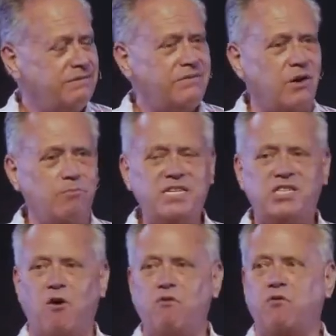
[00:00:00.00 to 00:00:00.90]
Don't be
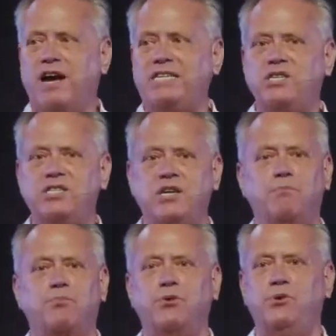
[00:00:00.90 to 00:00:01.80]
self-righteous and
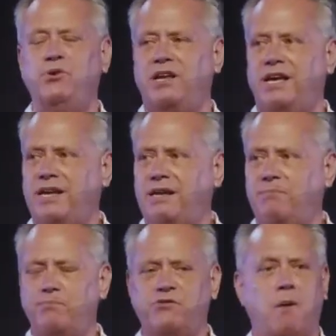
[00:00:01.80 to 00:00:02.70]
prune-like and
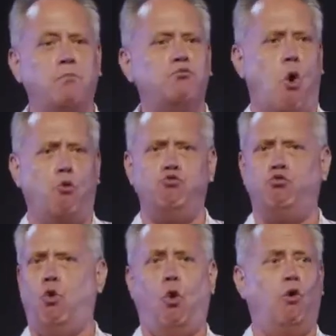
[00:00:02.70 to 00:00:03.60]
say,
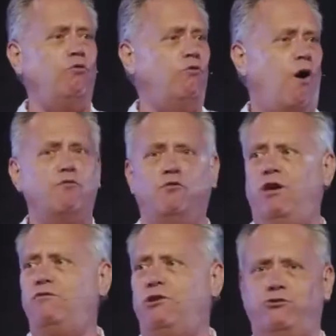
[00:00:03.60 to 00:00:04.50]
I've
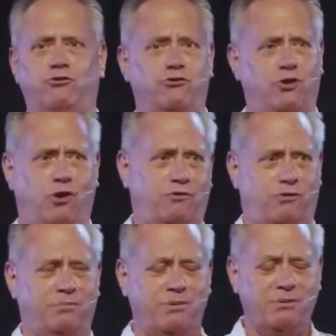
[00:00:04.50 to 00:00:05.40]
never listened to
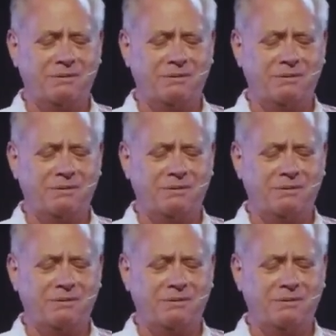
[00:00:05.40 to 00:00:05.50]
gossip.